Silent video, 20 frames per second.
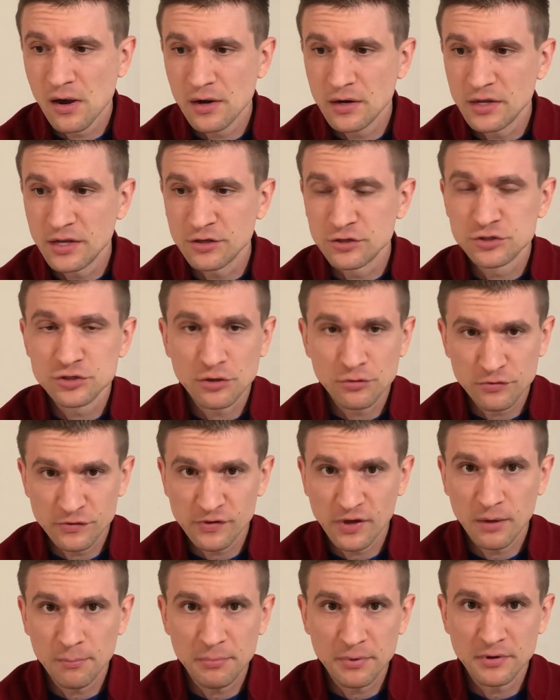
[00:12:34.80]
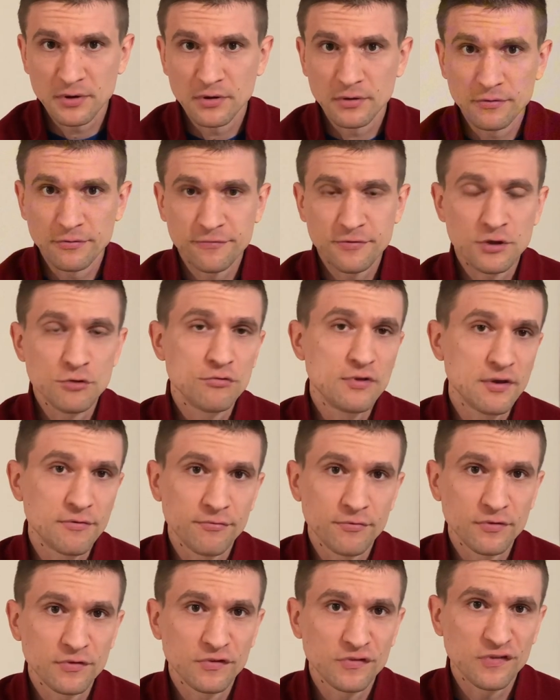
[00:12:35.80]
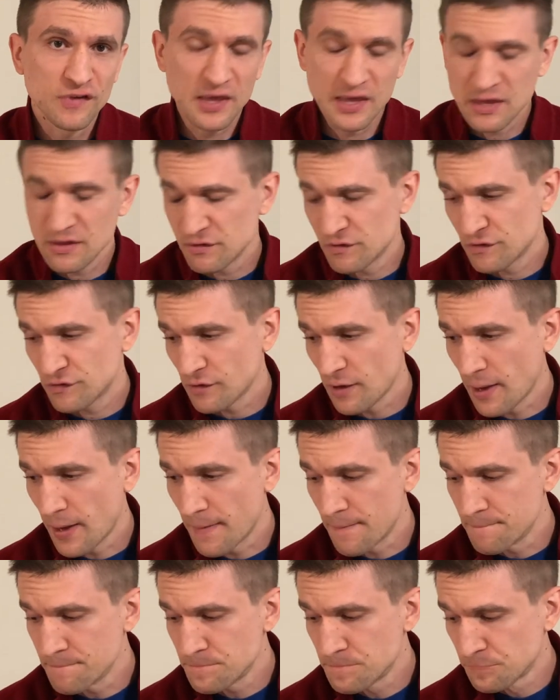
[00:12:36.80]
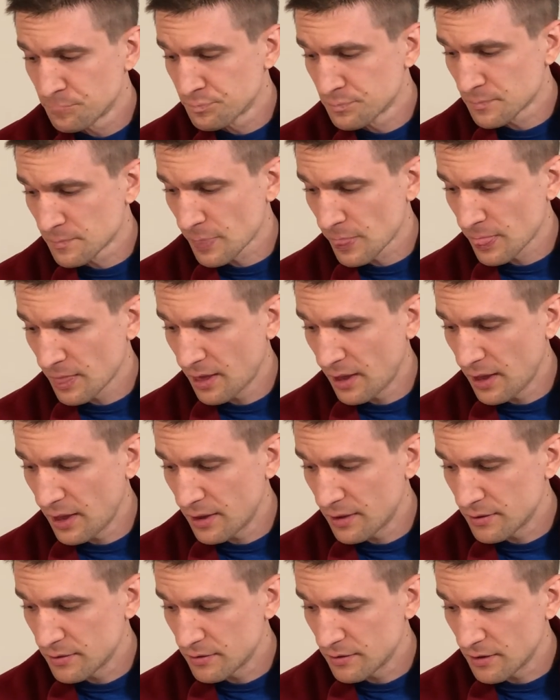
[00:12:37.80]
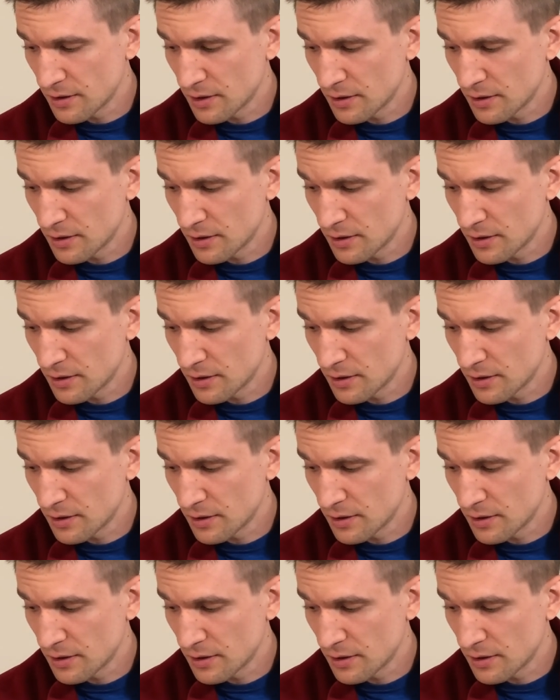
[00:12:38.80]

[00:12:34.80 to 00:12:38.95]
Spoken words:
He shows up in a few different scenes, and